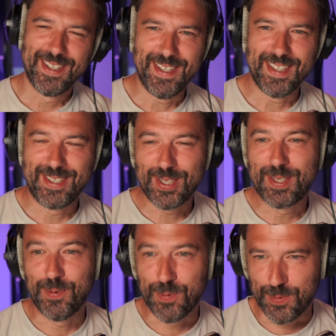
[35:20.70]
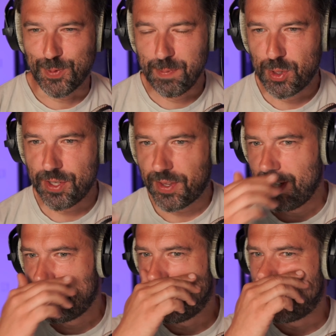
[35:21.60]
Yeah, just one more
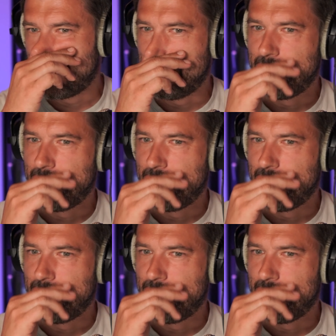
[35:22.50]
thing that